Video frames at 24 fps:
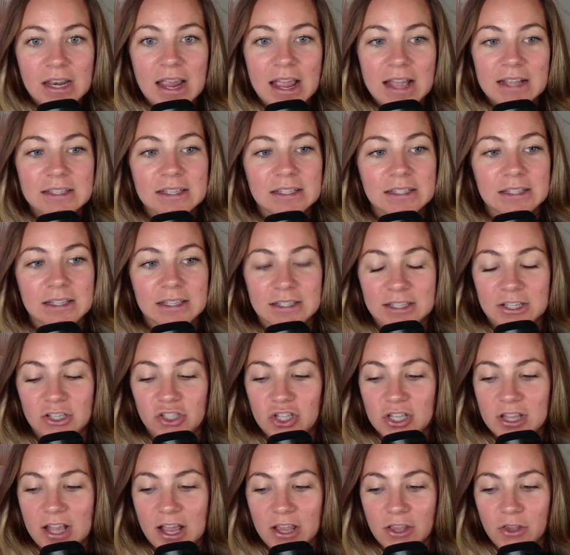It's a
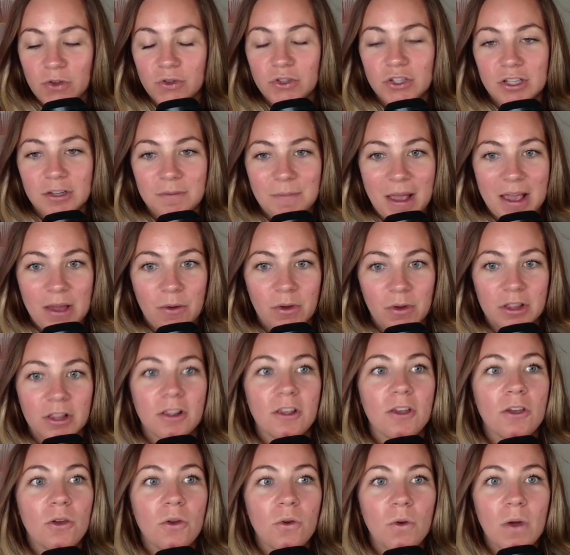decision that you should make with
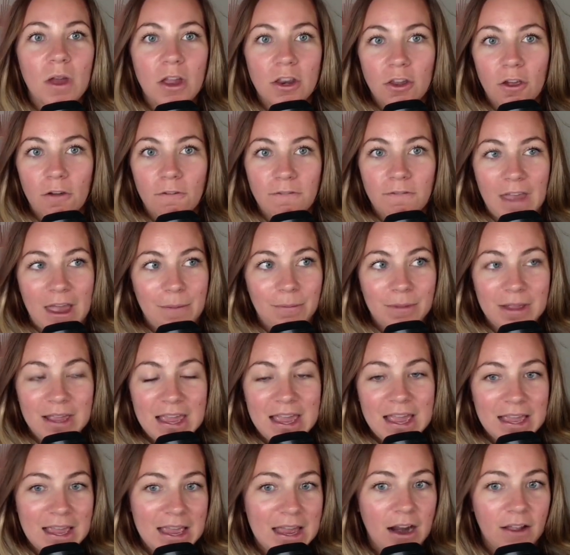you and your family
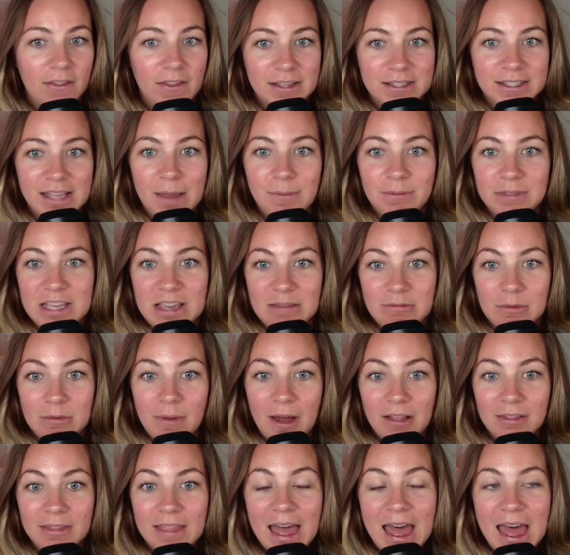and get on the same team
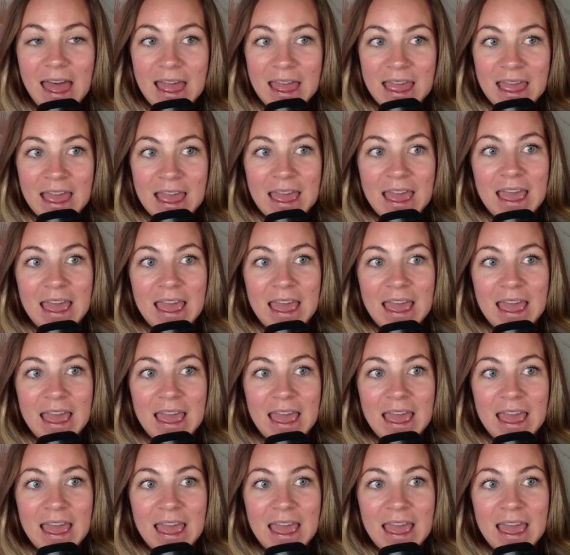about that,